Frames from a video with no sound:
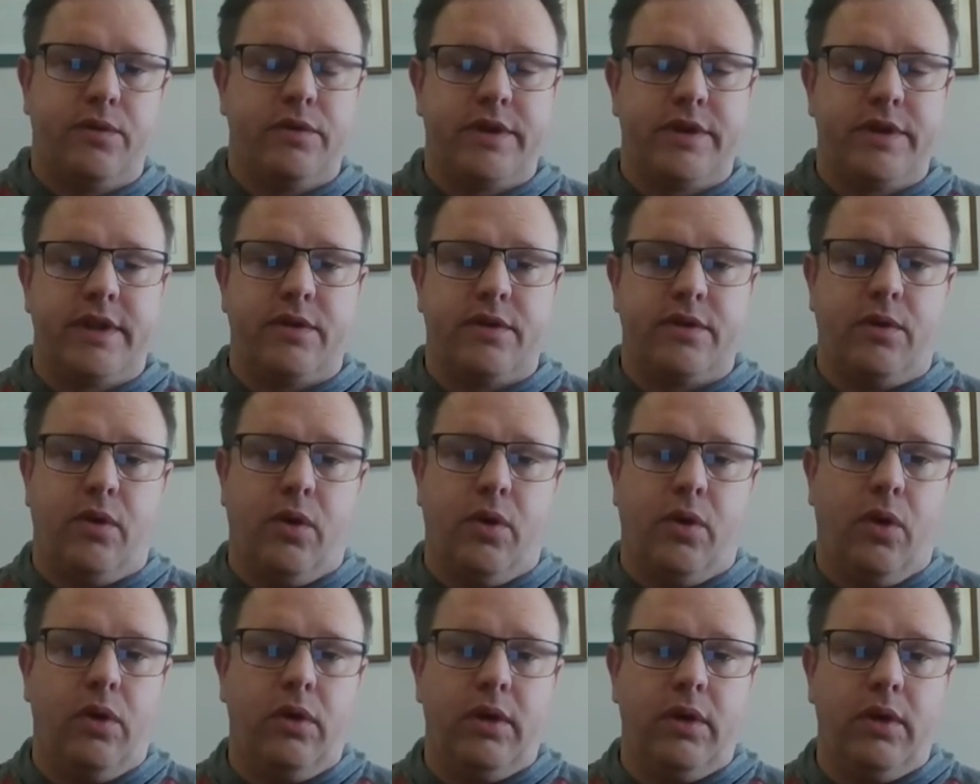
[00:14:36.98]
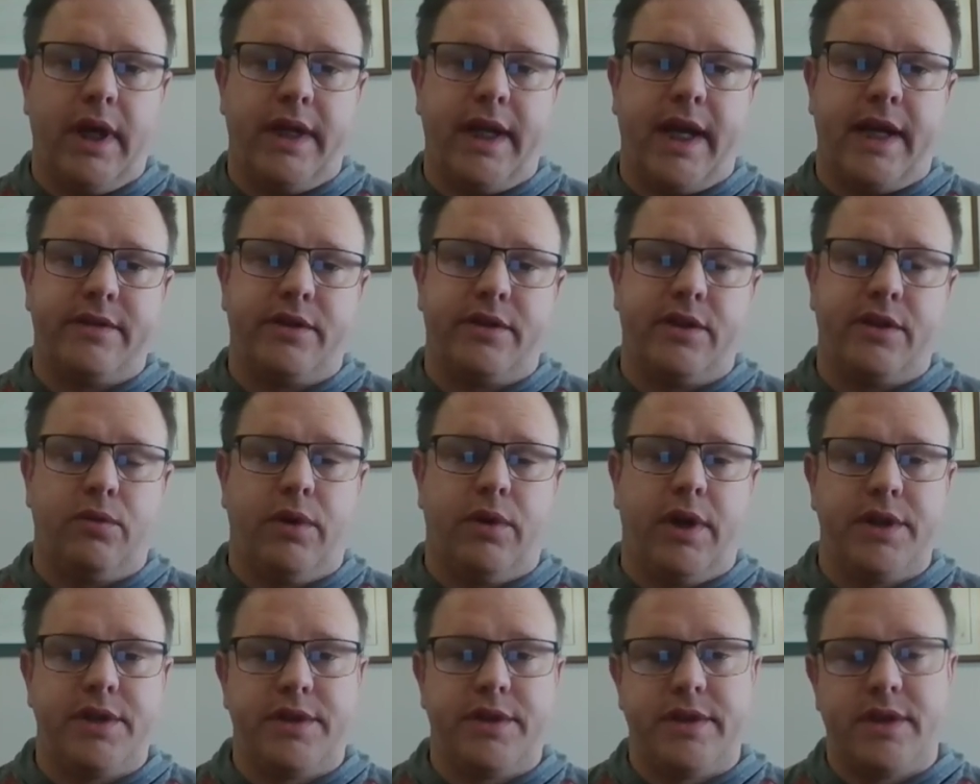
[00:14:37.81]
different schools as a whole
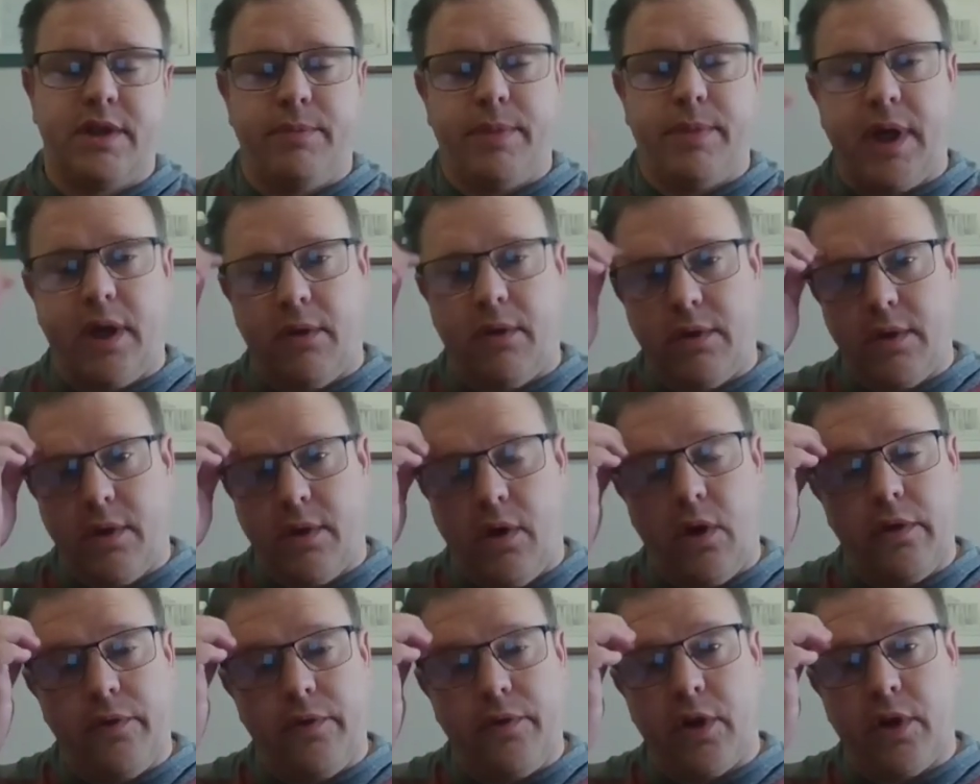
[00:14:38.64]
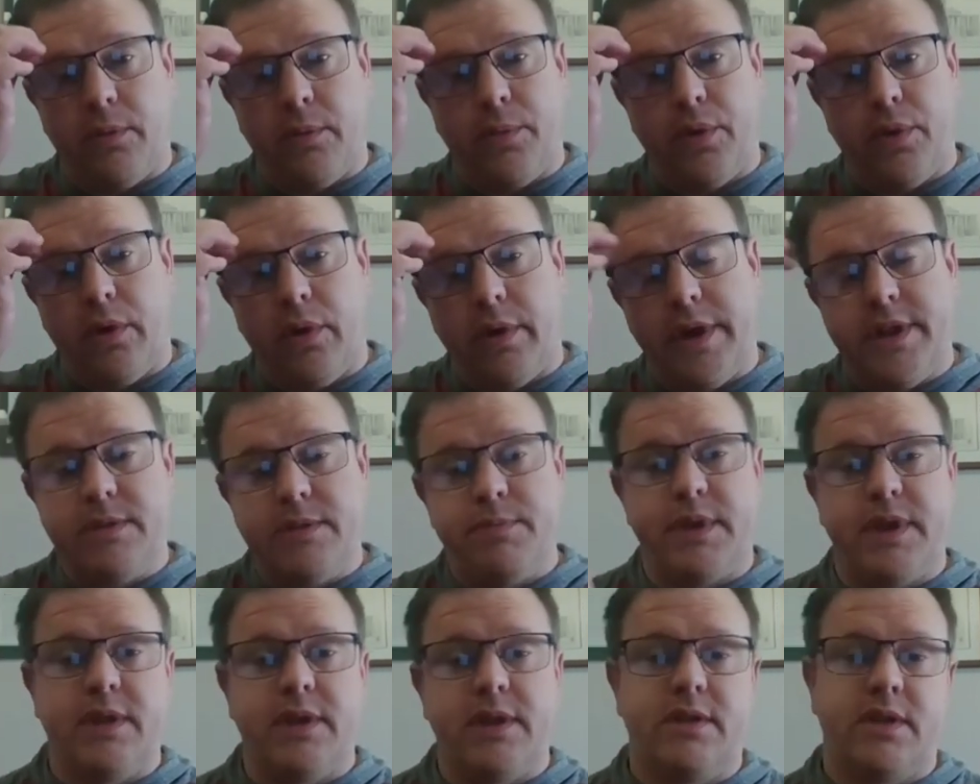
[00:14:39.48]
and asking questions about all of their
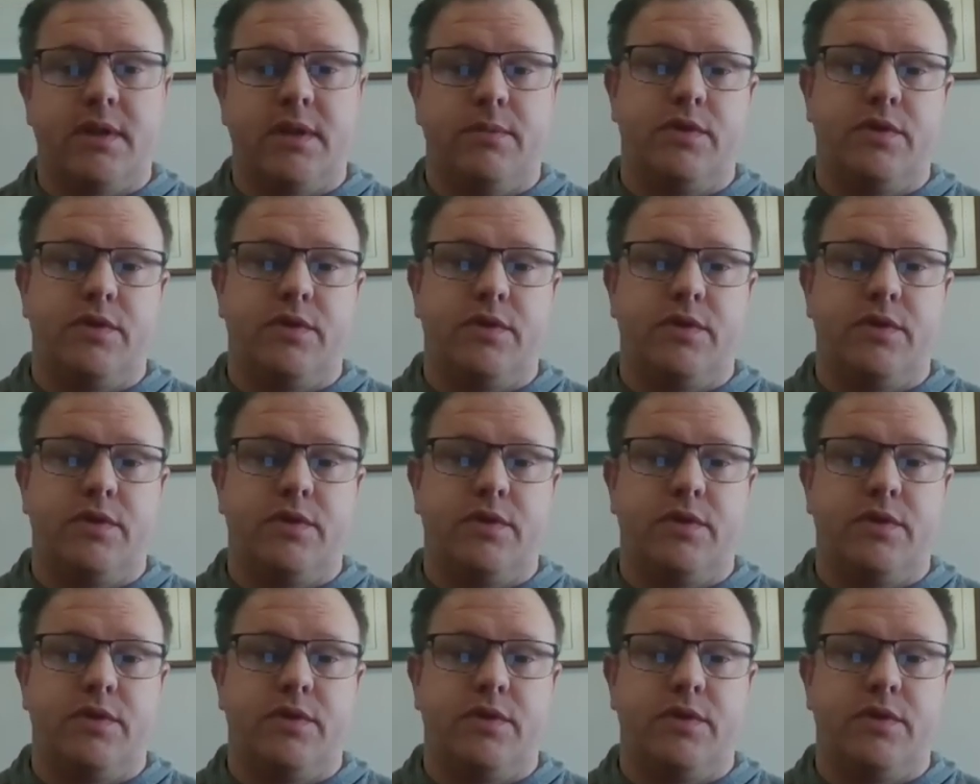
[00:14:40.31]
employees,